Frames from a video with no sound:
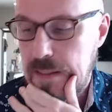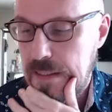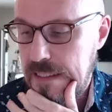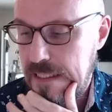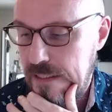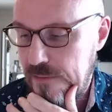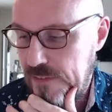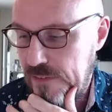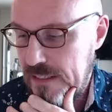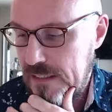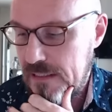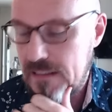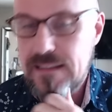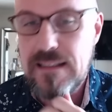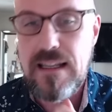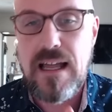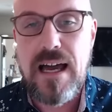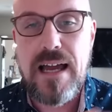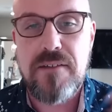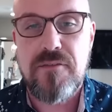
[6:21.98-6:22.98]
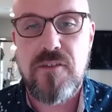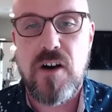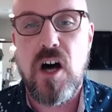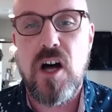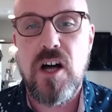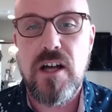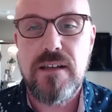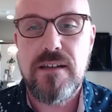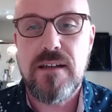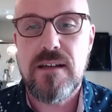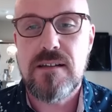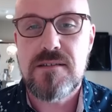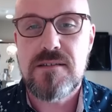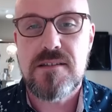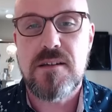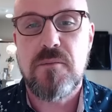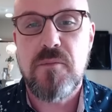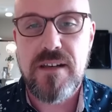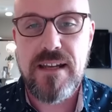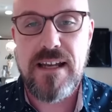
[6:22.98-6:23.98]
living life on
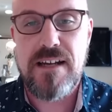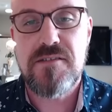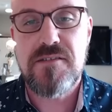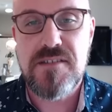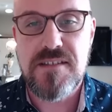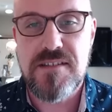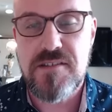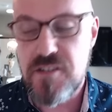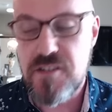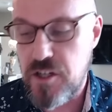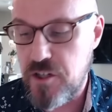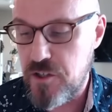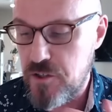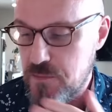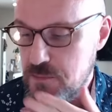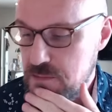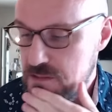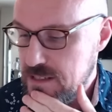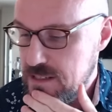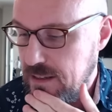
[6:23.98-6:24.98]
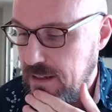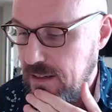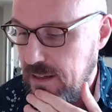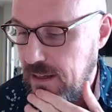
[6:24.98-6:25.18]
someone else's terms.